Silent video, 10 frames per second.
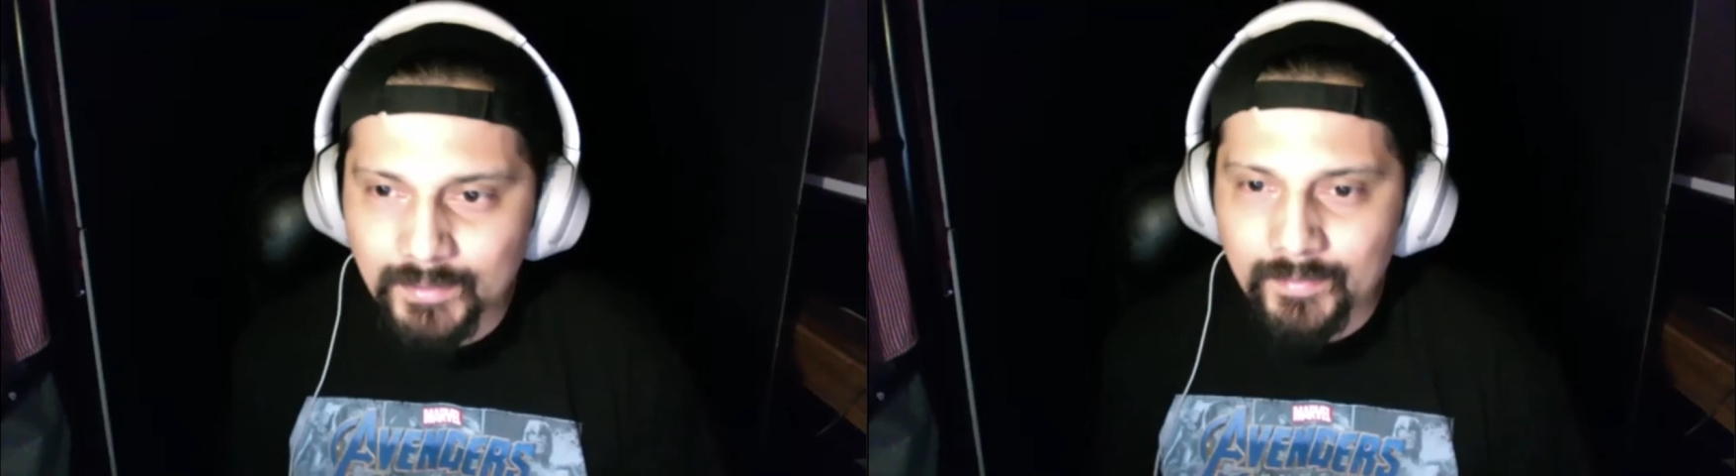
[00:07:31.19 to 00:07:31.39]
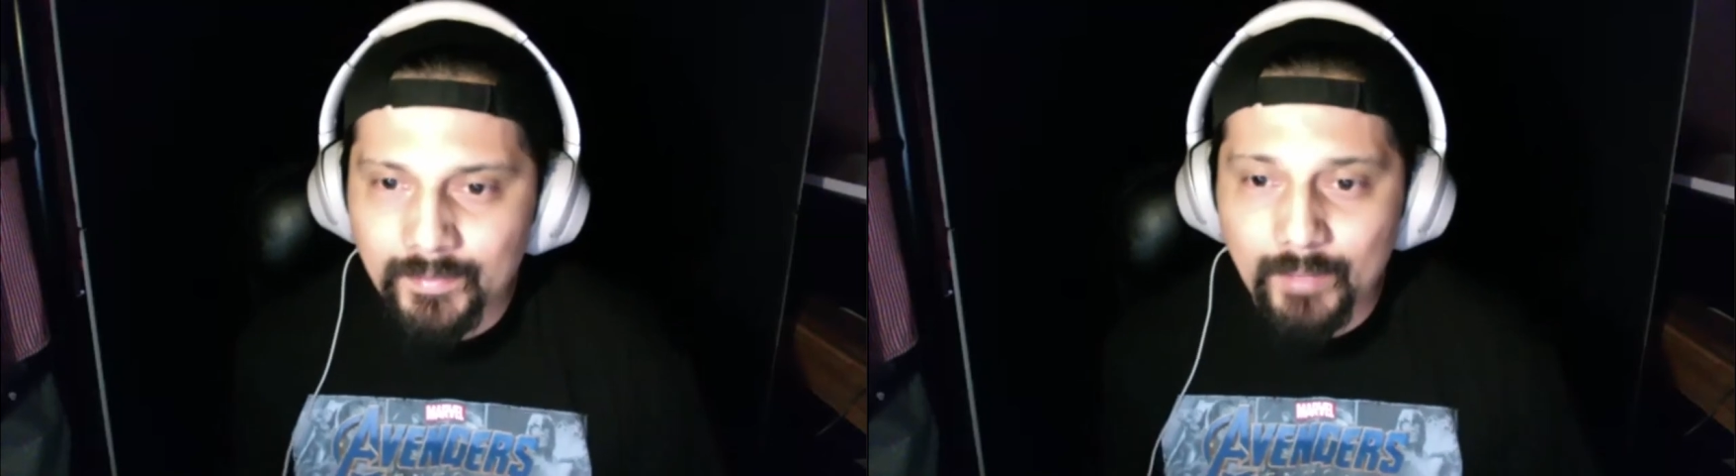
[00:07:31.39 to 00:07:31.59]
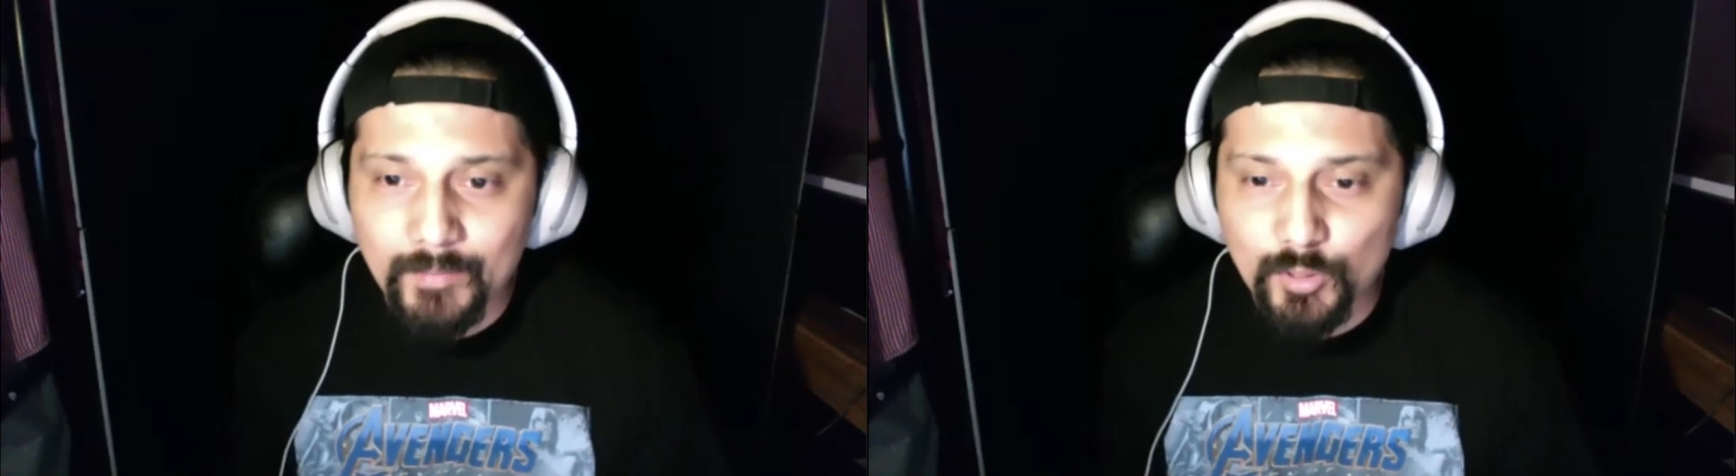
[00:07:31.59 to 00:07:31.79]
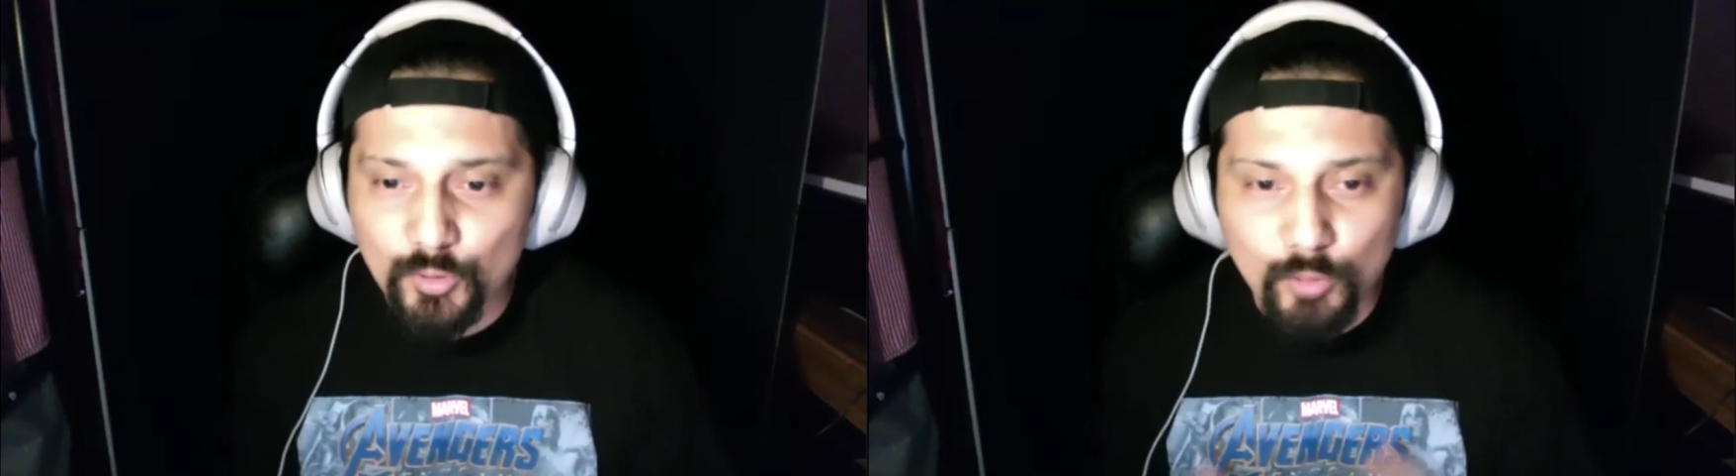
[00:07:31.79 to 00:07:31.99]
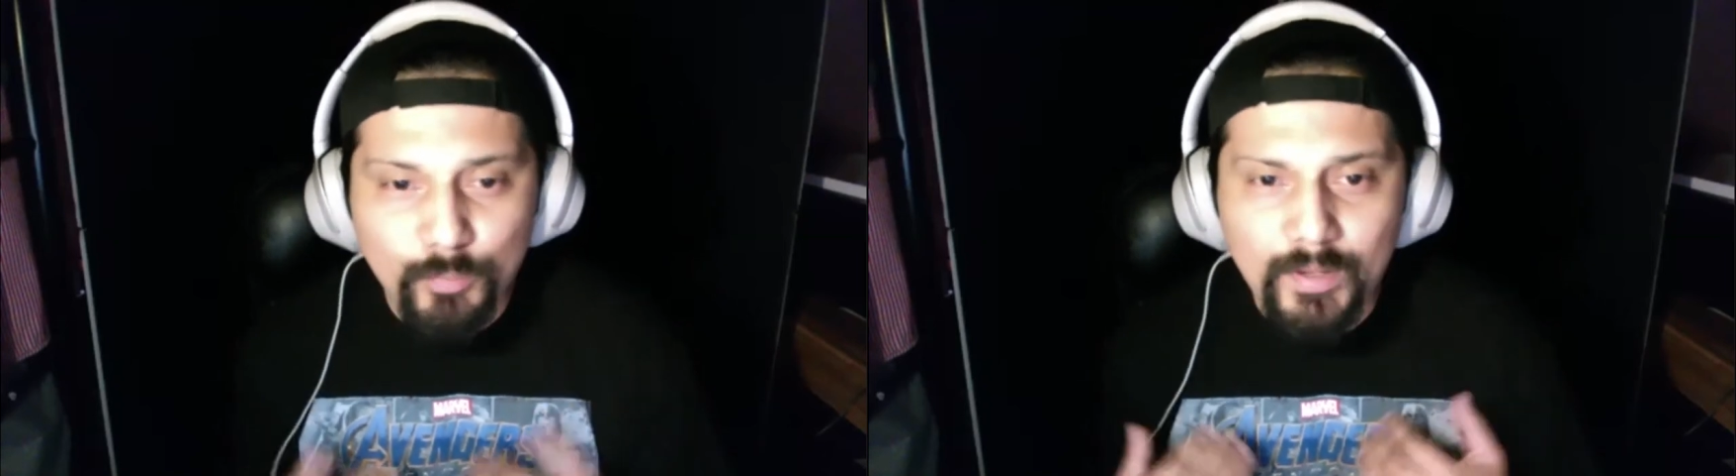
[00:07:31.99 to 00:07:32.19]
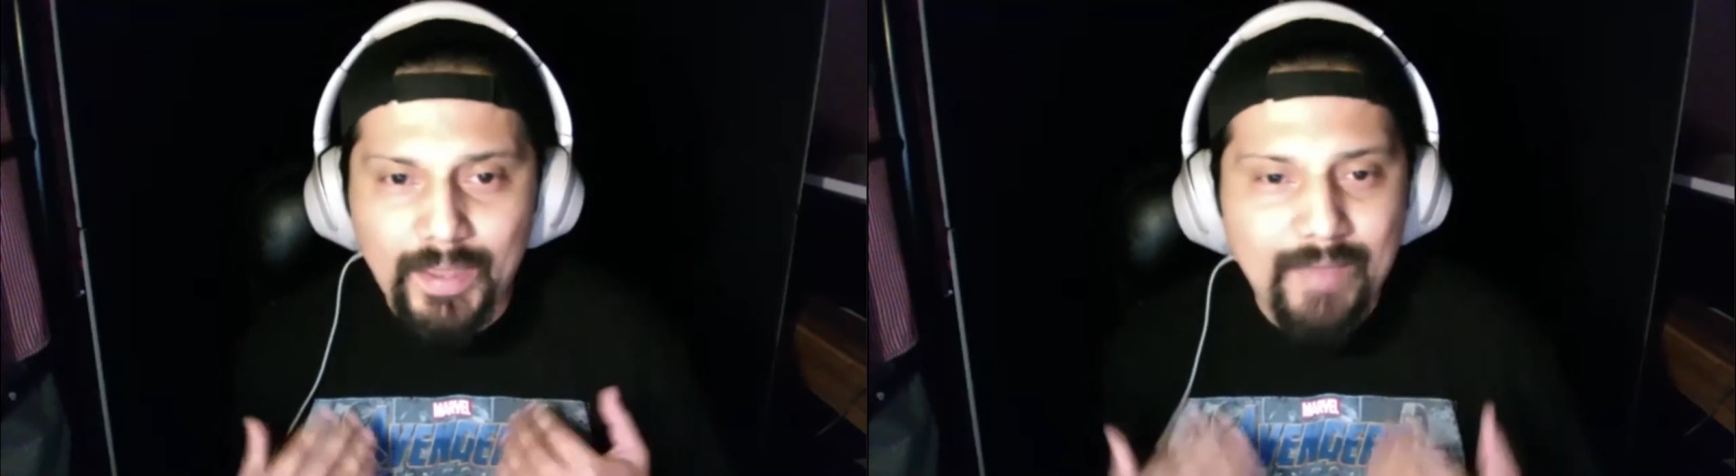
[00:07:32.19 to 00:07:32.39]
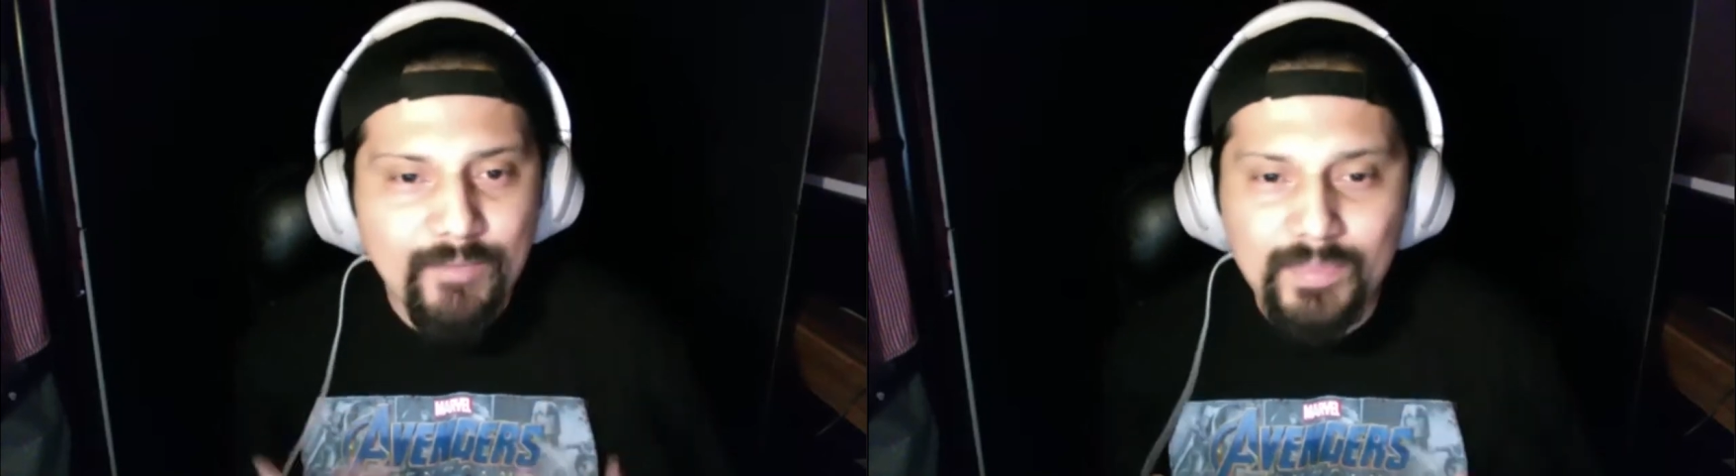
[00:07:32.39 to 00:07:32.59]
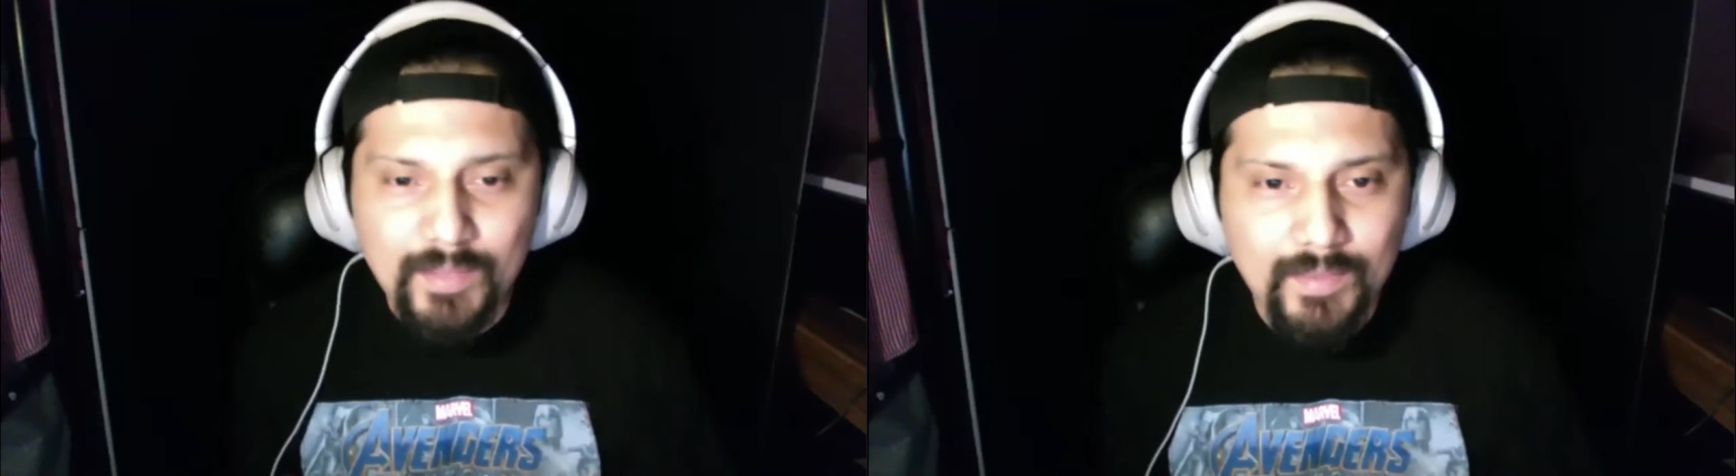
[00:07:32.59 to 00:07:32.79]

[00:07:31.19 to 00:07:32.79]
I mean, you put everything that